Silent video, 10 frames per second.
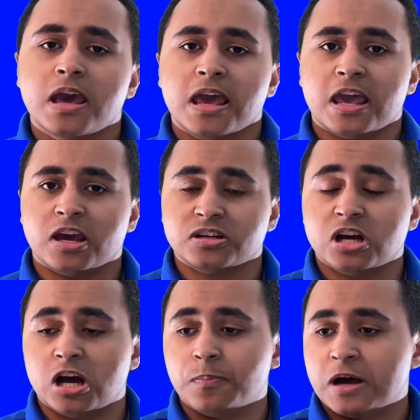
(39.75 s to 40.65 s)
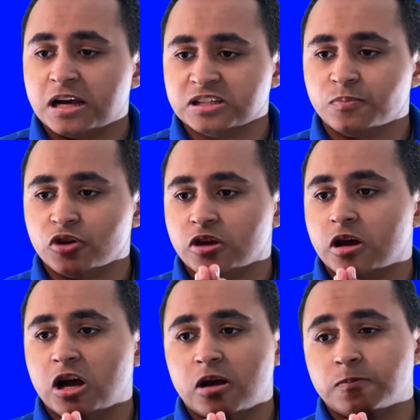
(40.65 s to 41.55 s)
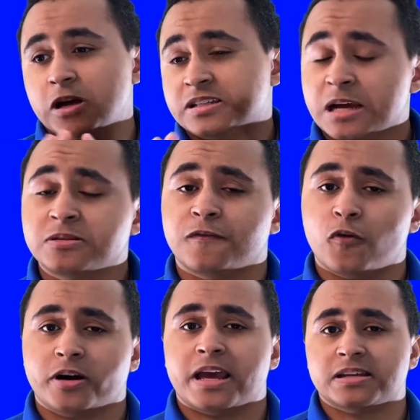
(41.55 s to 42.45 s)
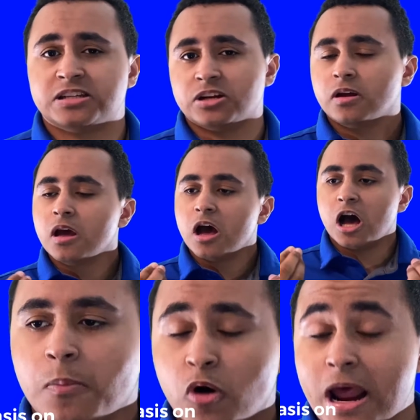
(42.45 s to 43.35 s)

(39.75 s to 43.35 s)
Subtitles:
and possibly attempt to forecast it more